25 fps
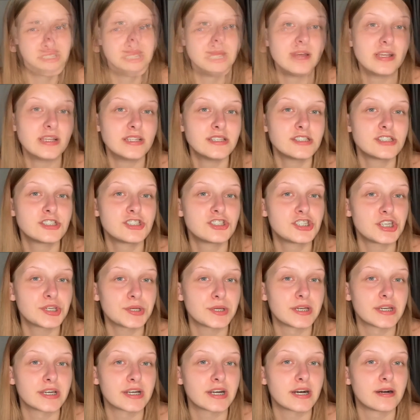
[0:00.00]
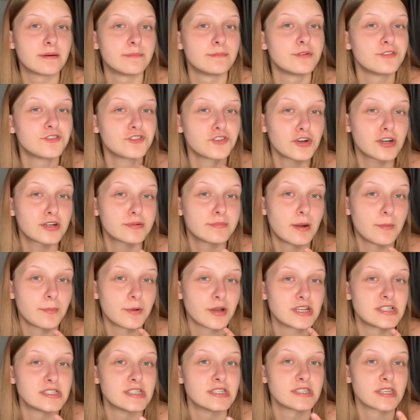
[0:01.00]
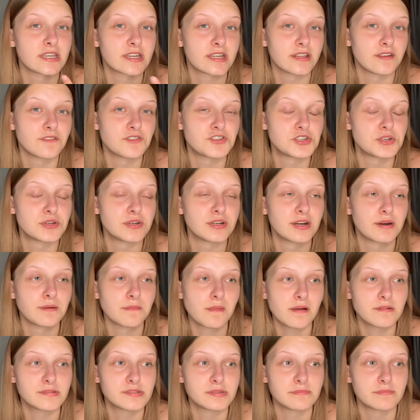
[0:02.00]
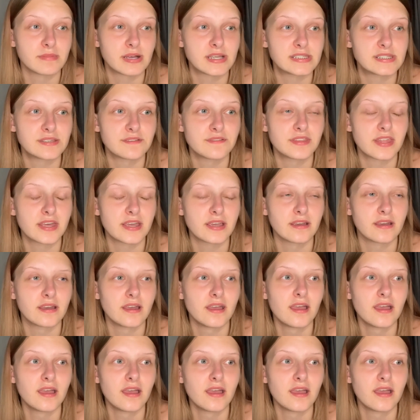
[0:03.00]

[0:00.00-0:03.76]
Mints, chewing gum. Before I got my braces, I could have chewing gum. That was a massive thing